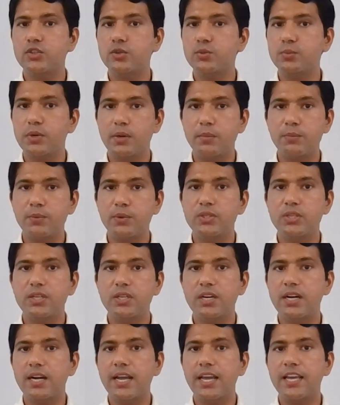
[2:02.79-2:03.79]
a
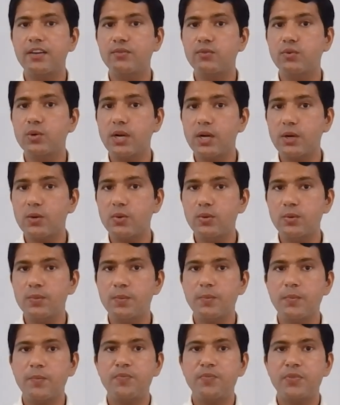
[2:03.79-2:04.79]
supercomputer like
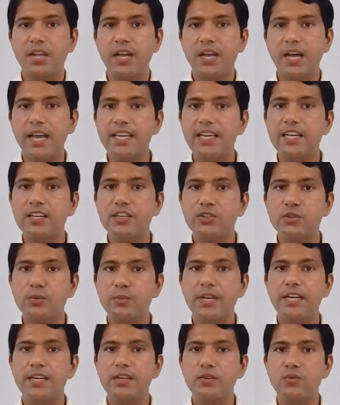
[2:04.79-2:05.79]
Fugaku, I can
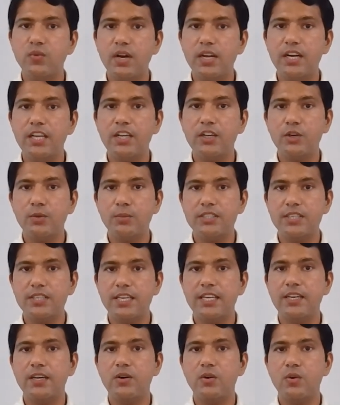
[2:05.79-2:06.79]
simulate one economic
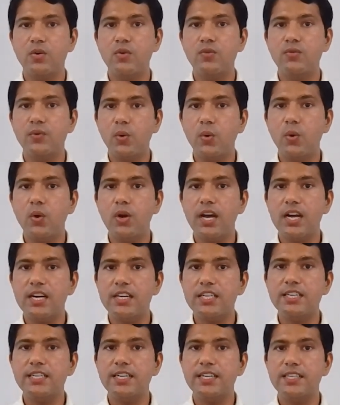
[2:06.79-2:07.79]
cycle of all
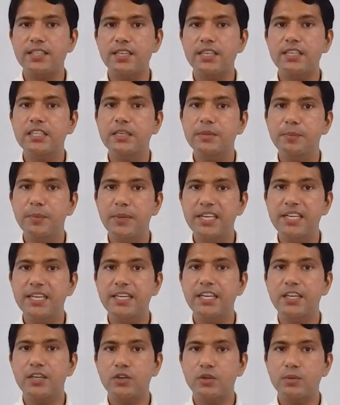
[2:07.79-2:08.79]
130
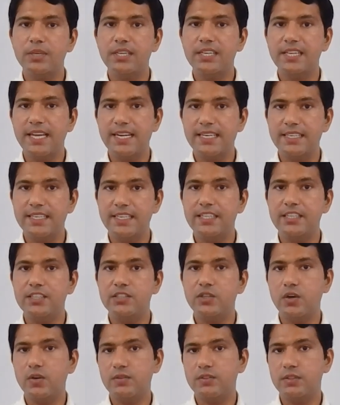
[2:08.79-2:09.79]
million economic
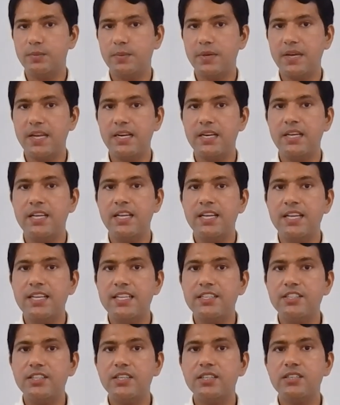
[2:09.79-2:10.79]
entities of Japan
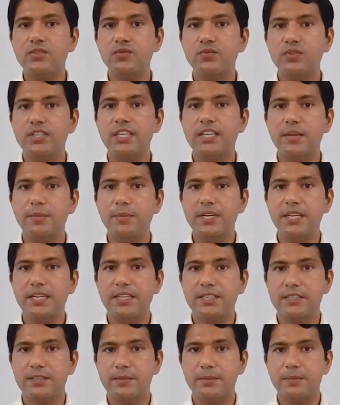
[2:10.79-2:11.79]
just within a
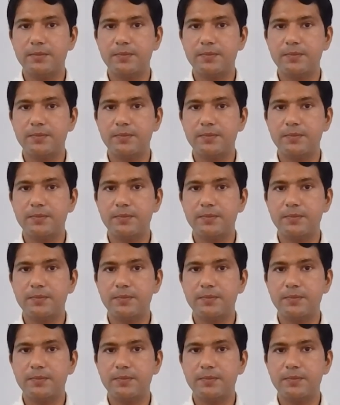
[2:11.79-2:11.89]
minute.